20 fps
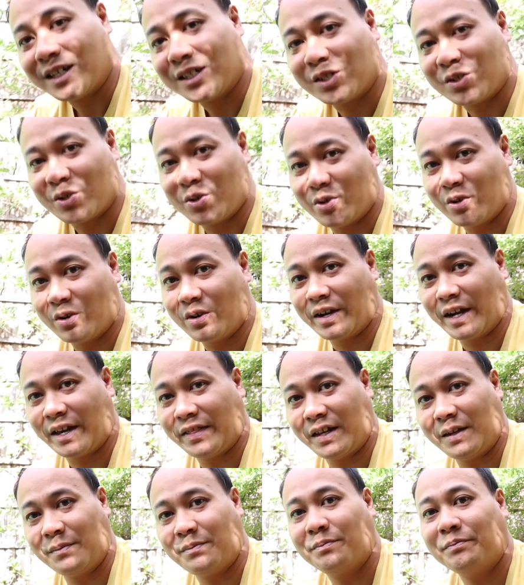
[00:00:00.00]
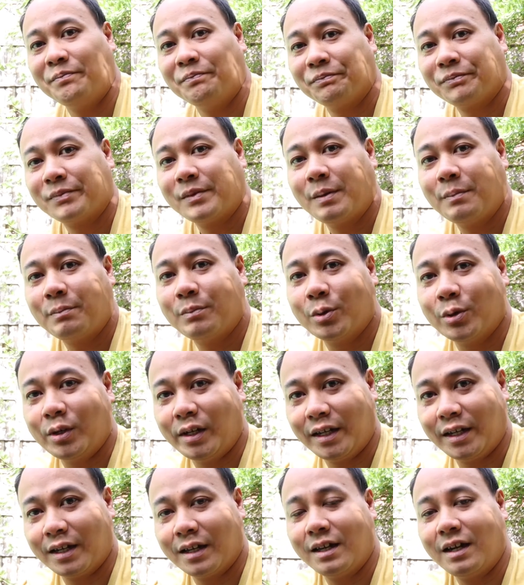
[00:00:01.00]
so you don't get that
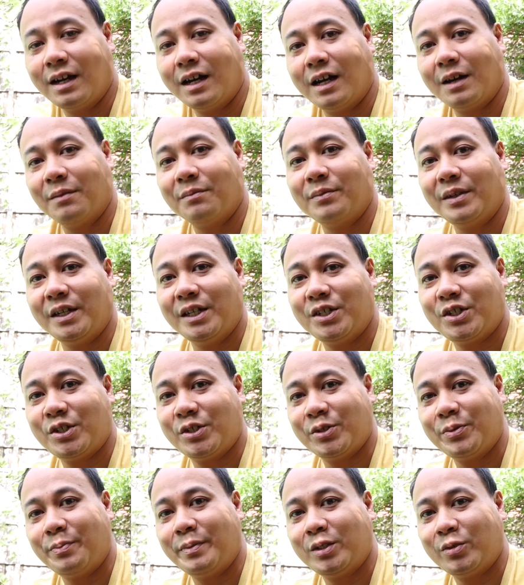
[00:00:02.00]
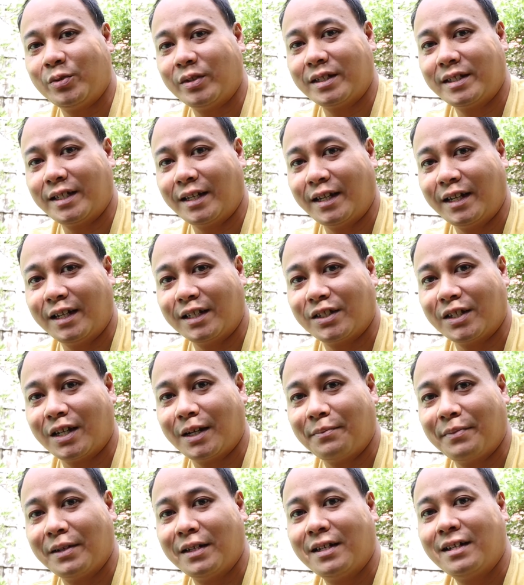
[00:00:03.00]
pulling issue between the tent and the
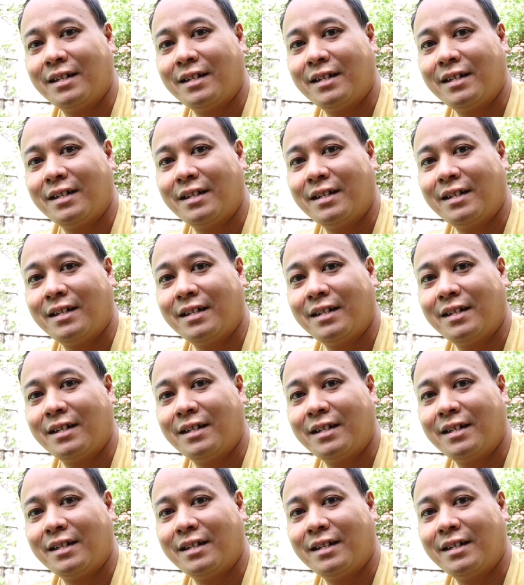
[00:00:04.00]
tarp.